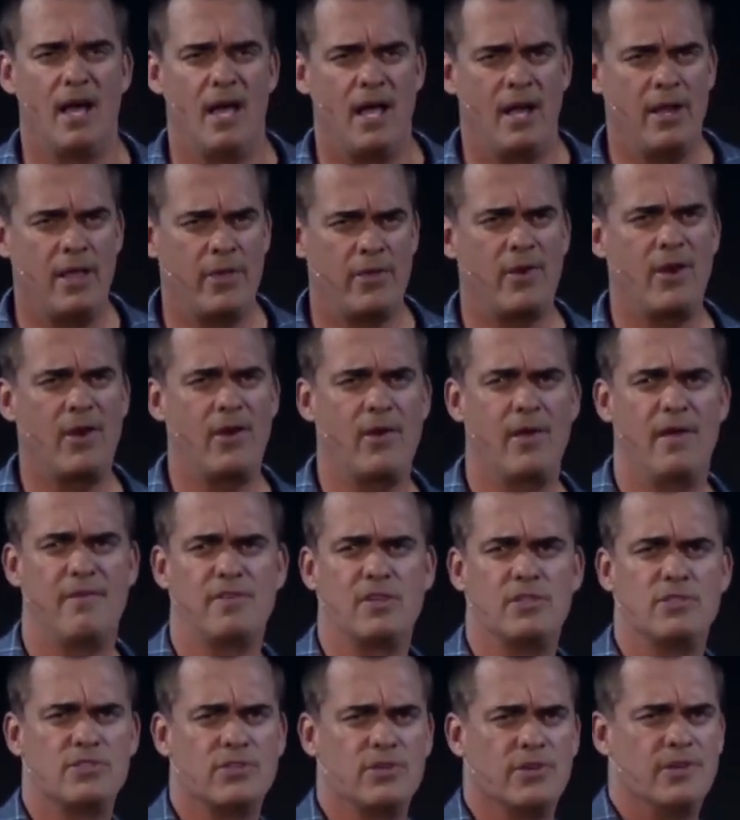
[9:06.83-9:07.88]
Another area of
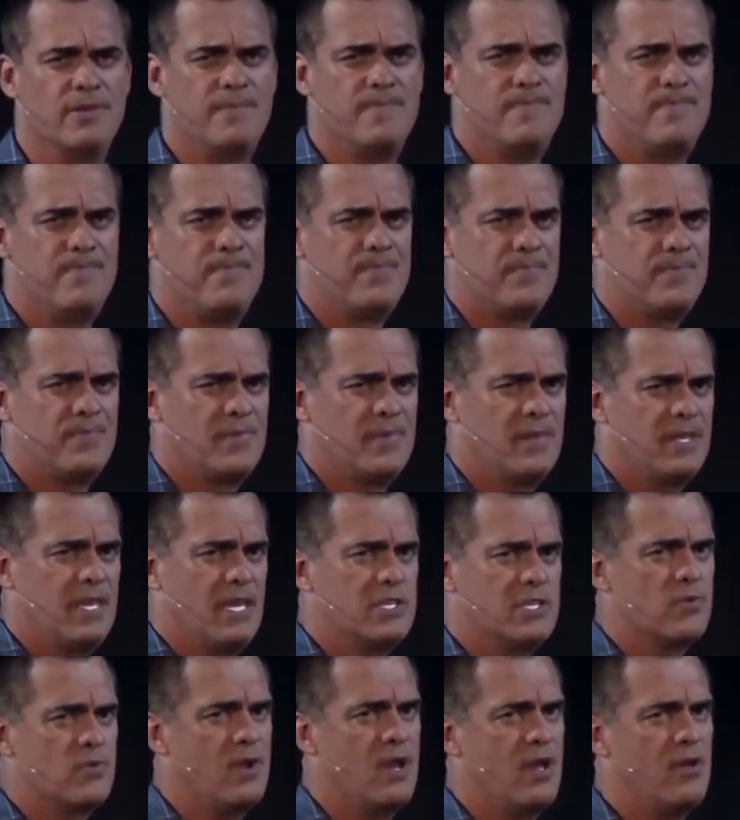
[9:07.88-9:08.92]
concern
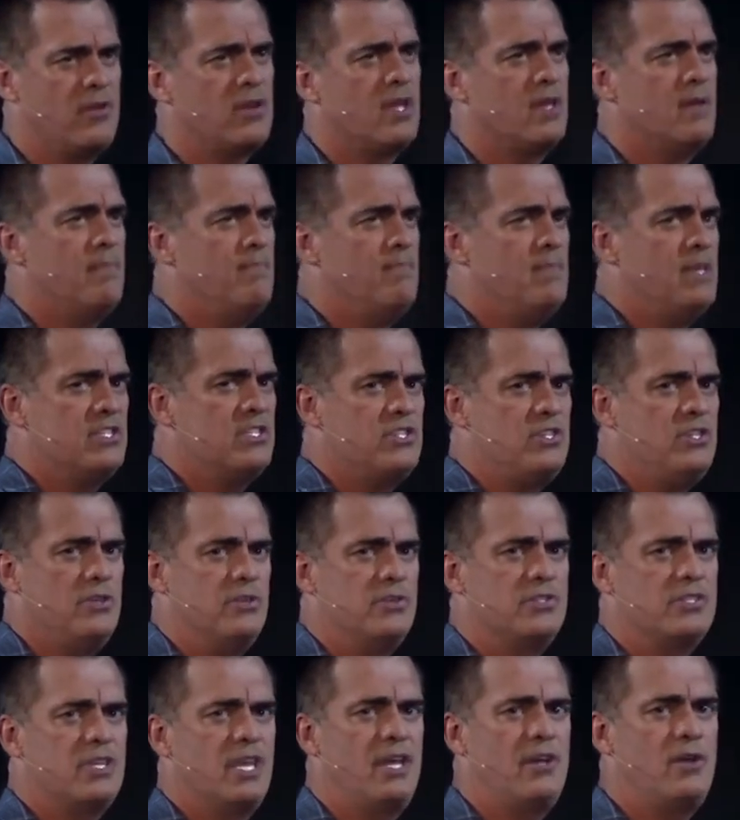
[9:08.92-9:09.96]
is around
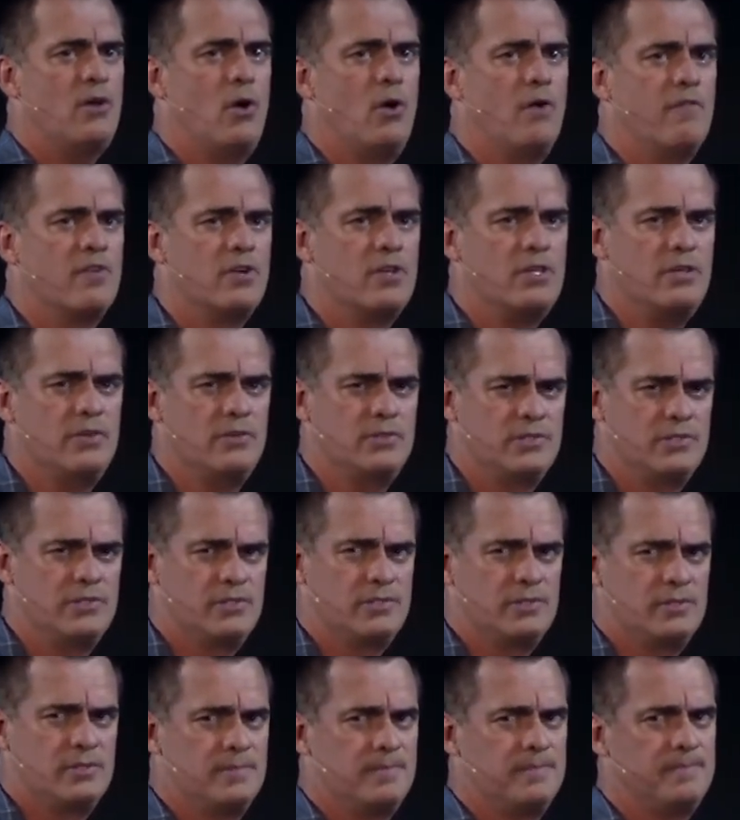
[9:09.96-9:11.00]
misuse and
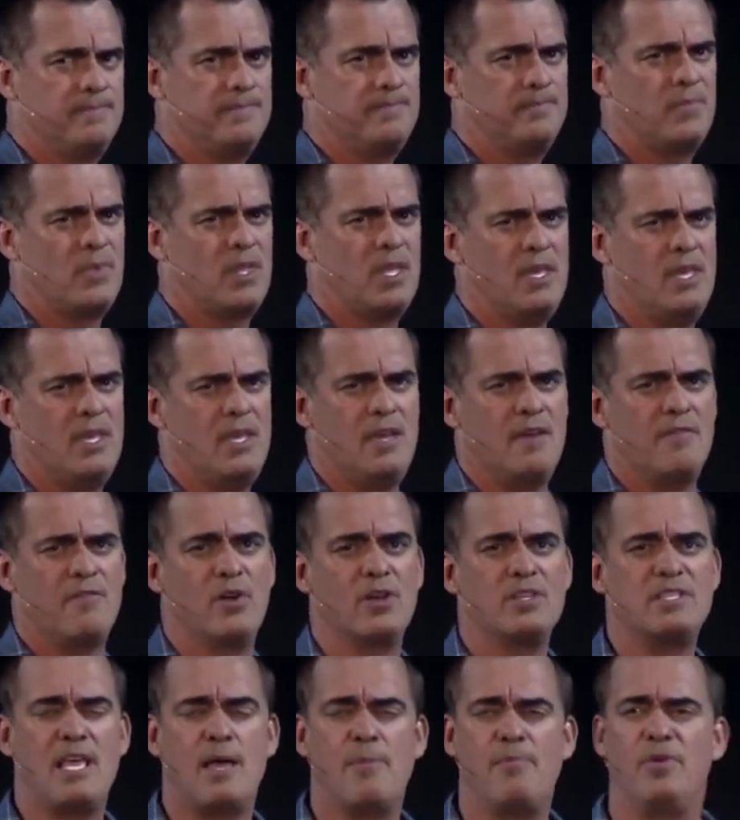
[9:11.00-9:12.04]
overuse.
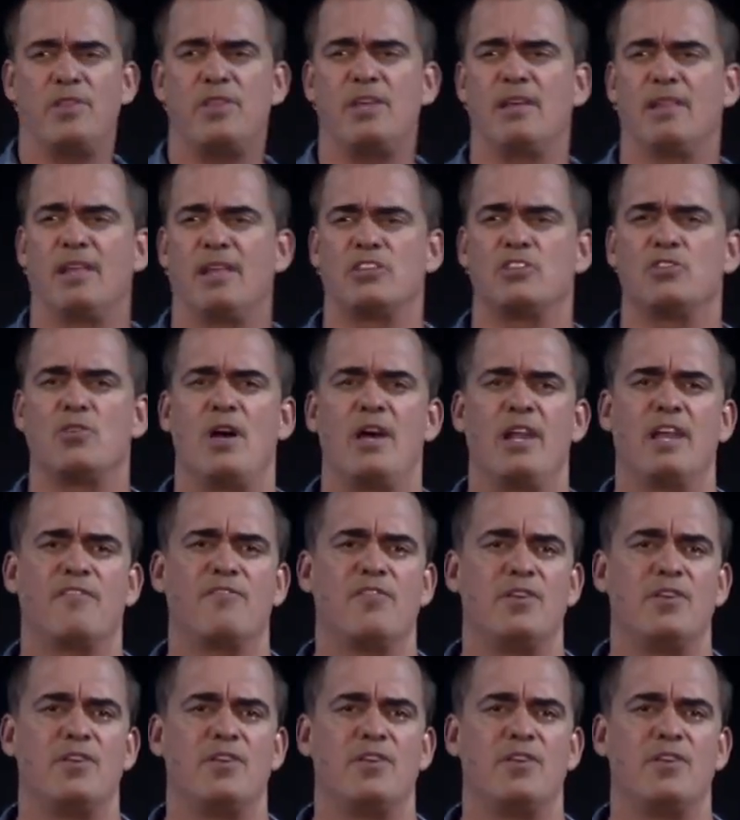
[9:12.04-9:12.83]
For example, the Electronic